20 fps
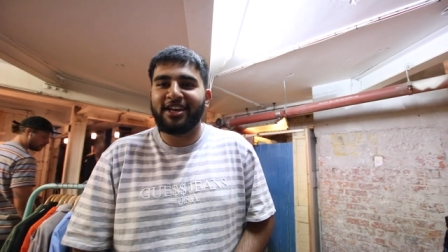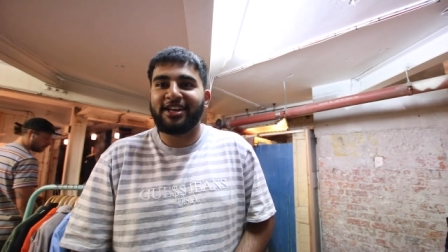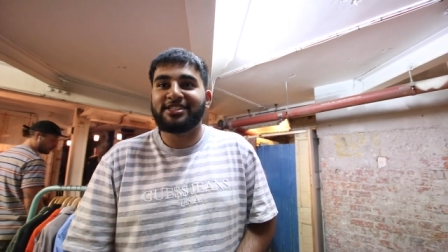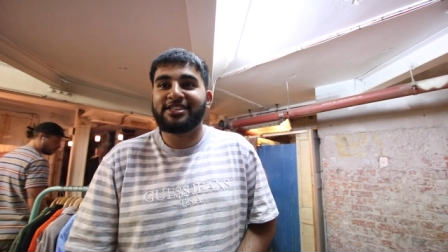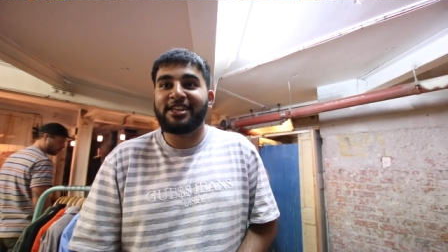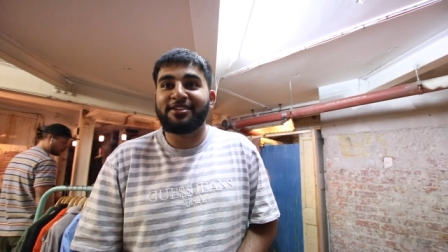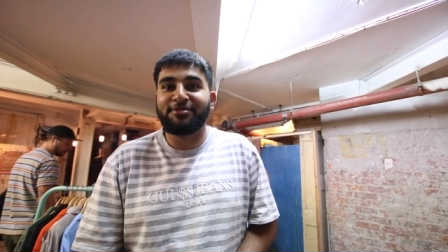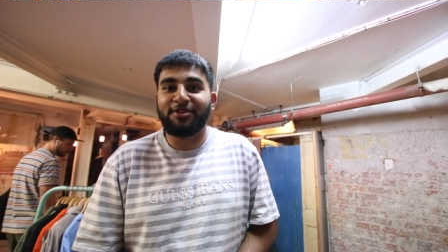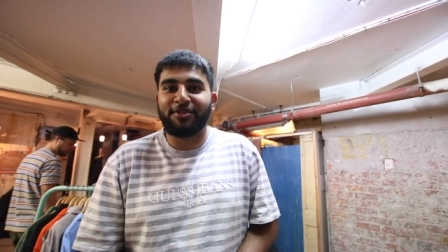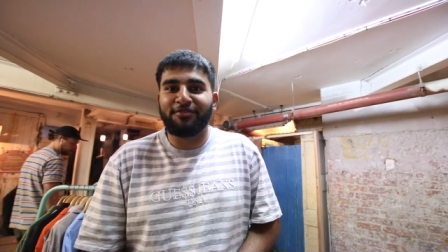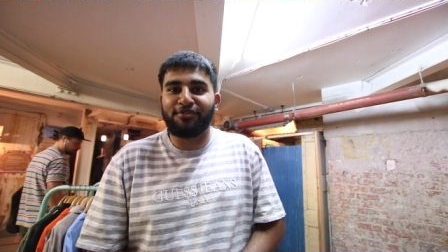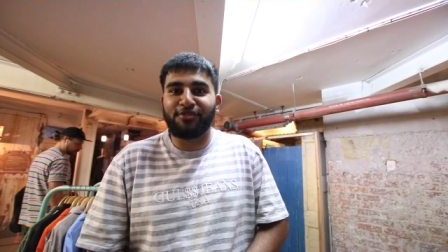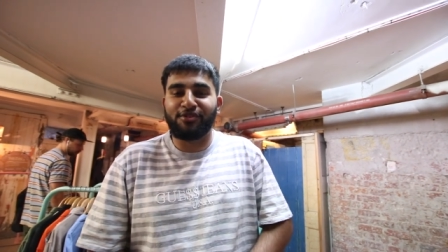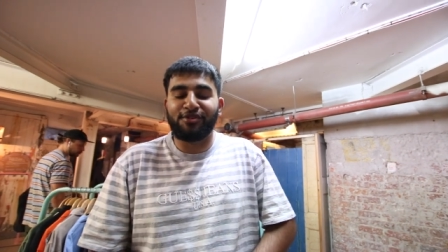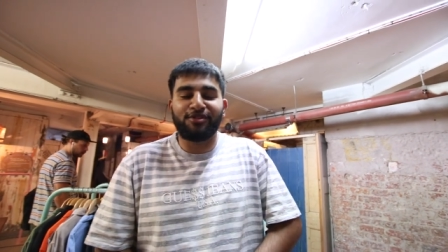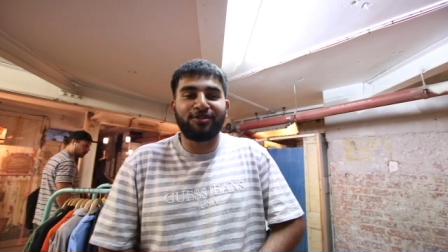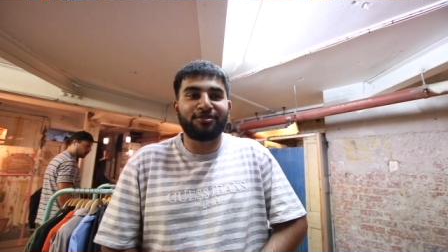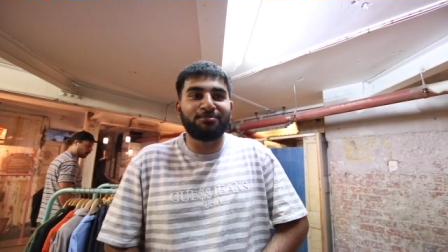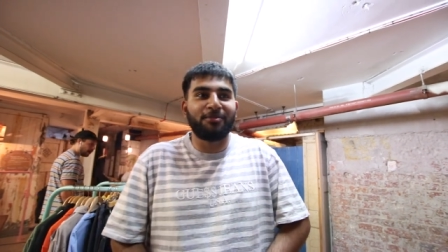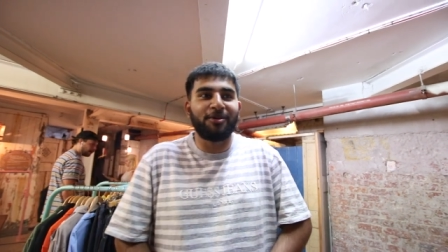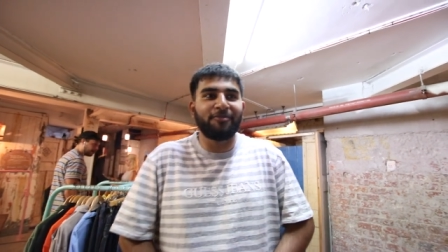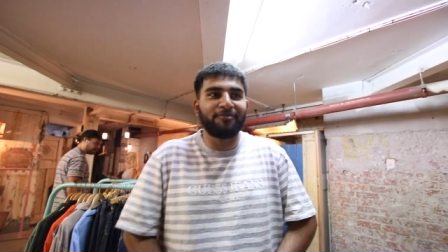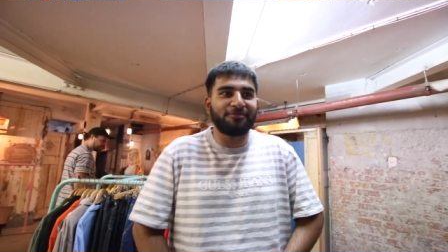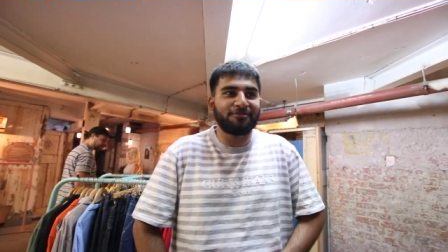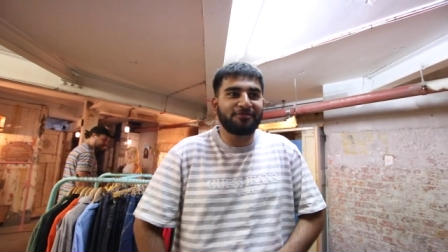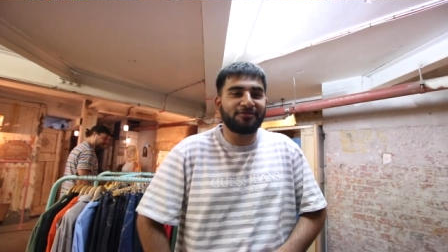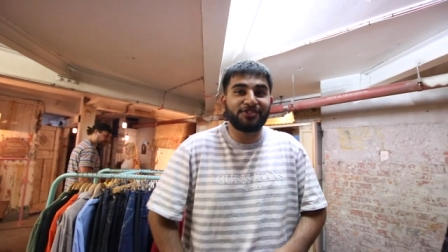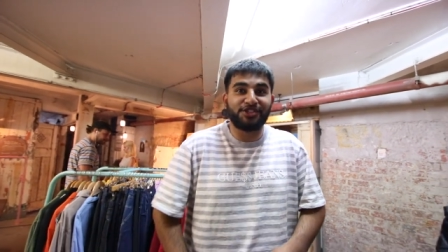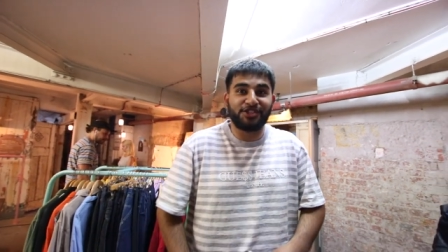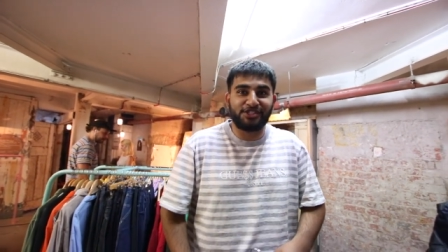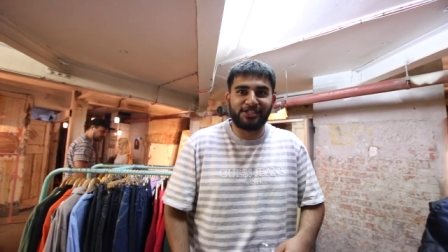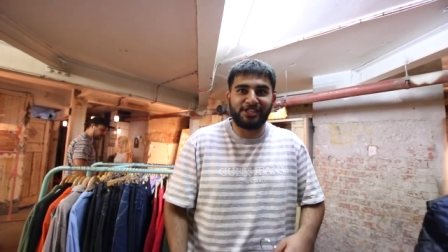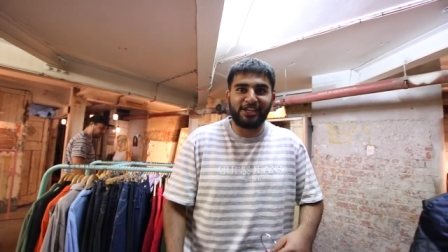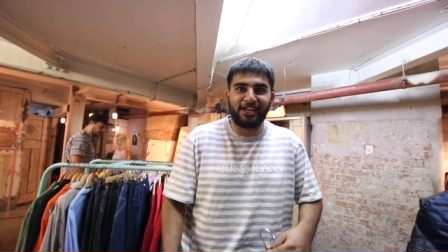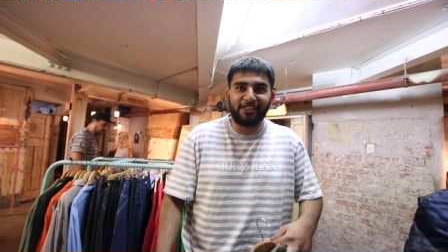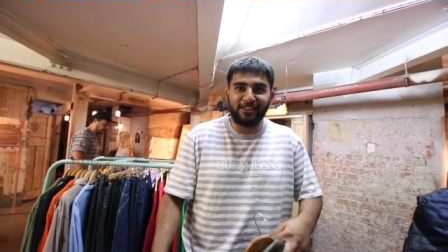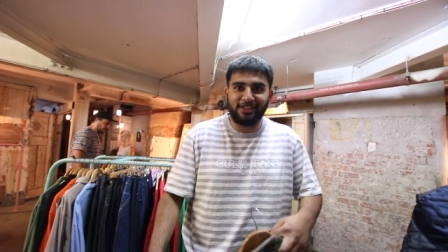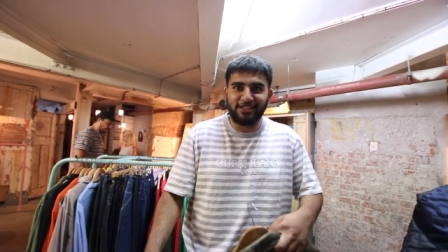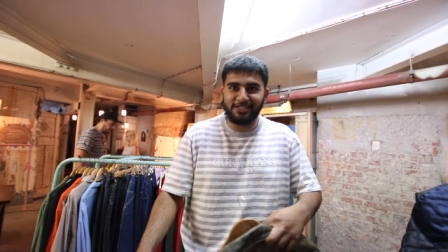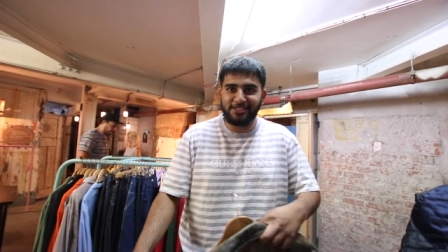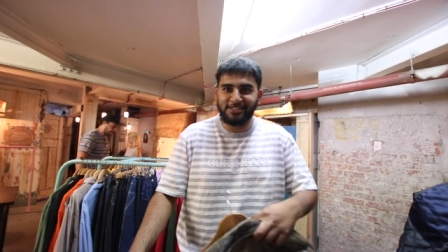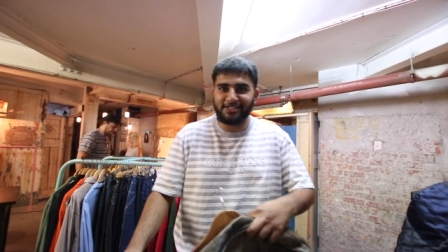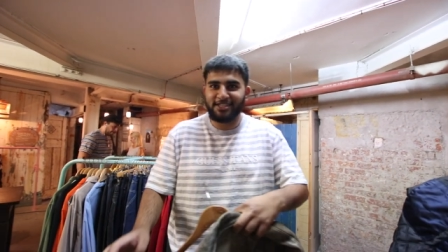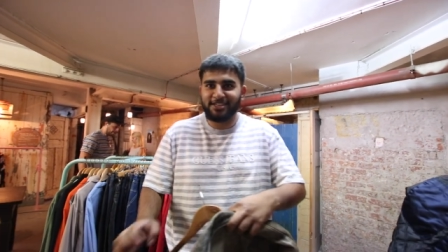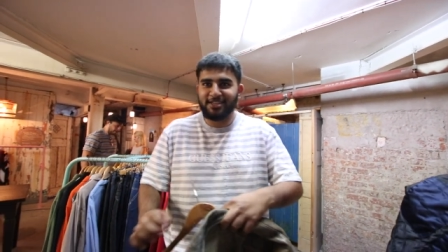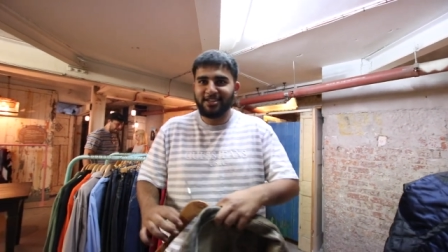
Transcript: I saved up for a good month just to get this.